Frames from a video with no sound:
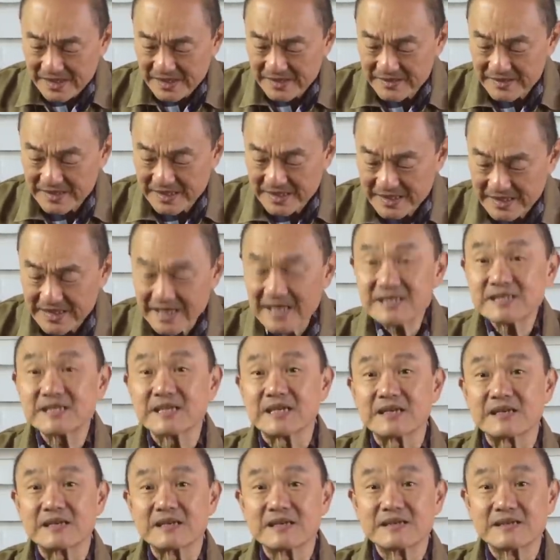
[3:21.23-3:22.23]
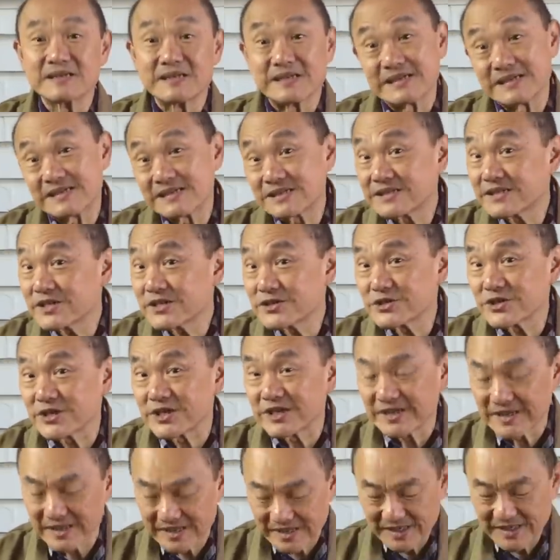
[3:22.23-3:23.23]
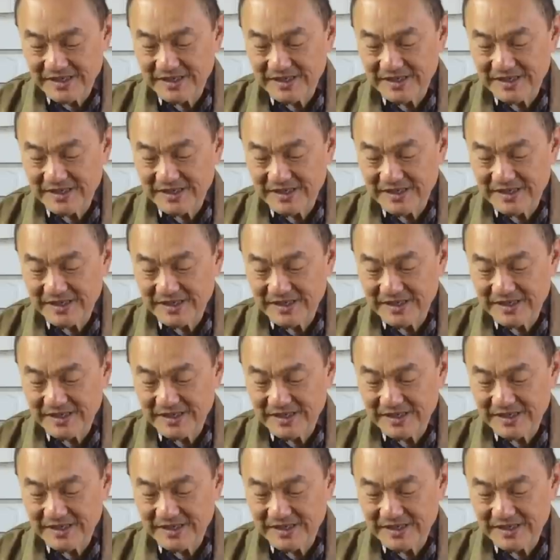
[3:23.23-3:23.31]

The cutting, the stitching,